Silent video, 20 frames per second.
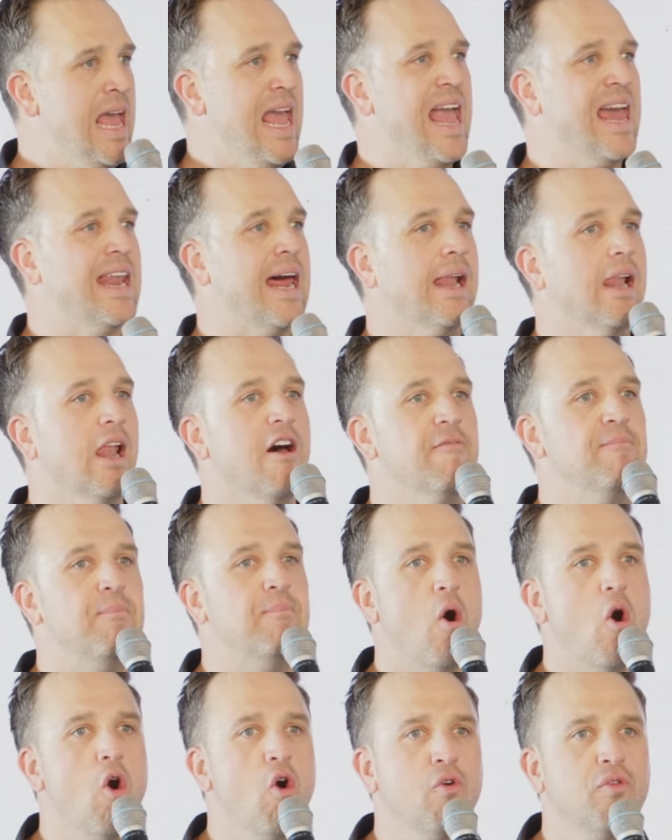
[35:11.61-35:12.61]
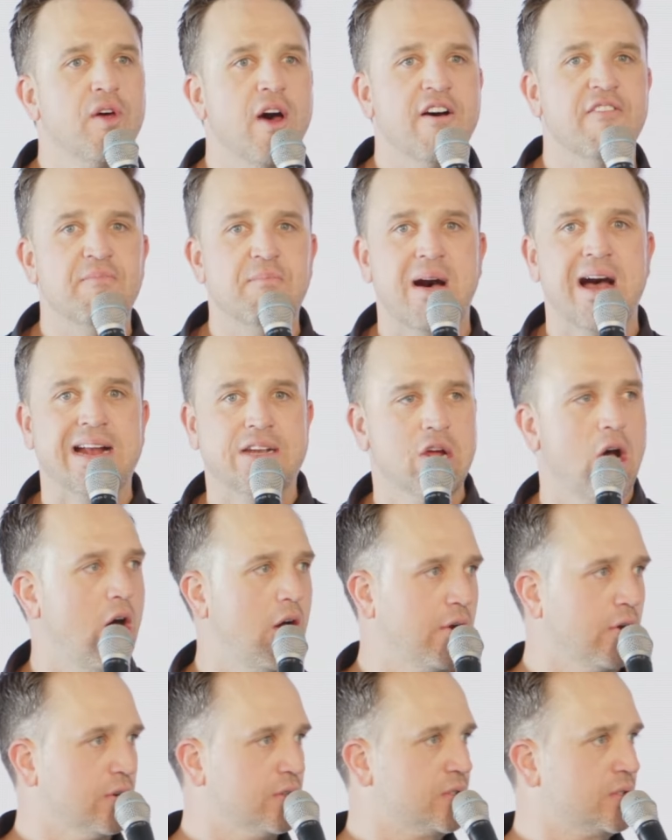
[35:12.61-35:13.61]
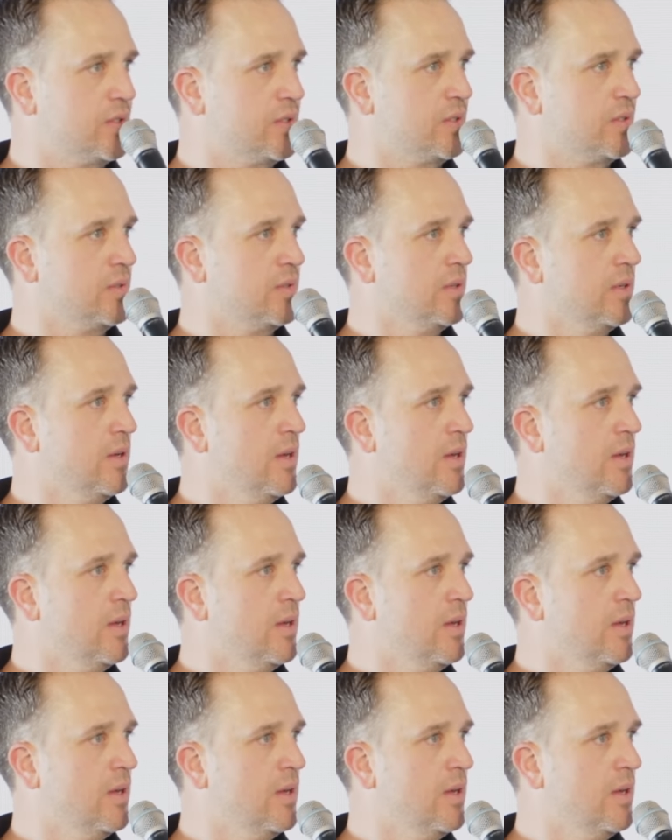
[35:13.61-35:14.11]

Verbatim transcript: And I love both of my daughters.